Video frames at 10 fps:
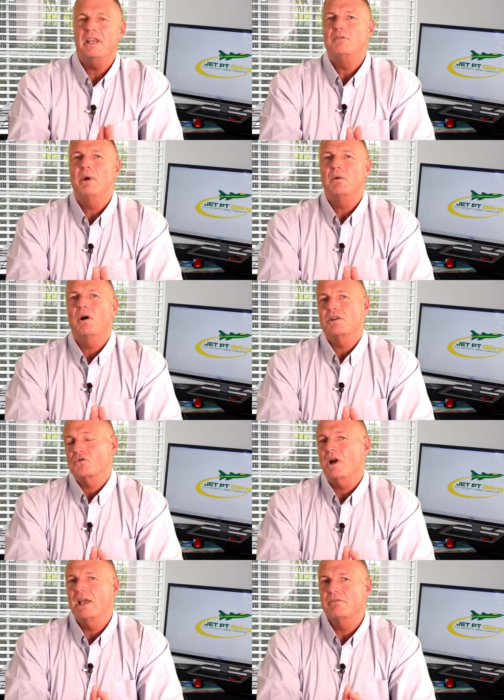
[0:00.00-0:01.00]
that you might want to
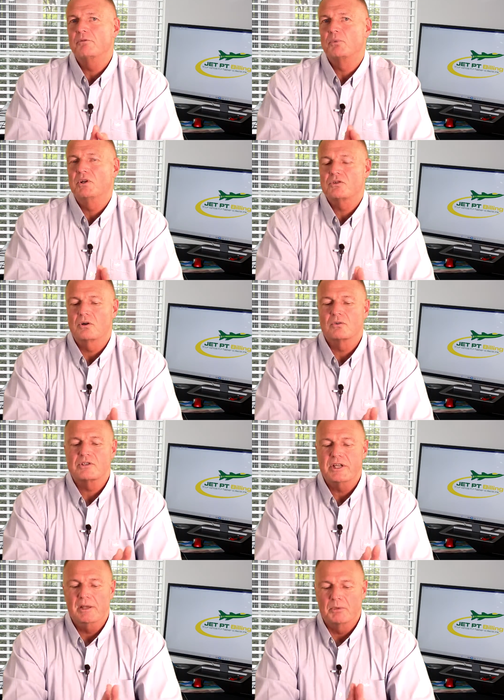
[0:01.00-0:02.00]
try if you print your own
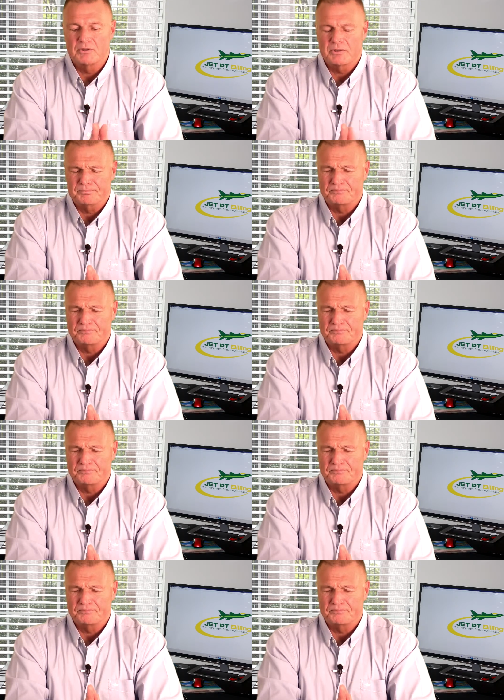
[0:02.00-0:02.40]
statements.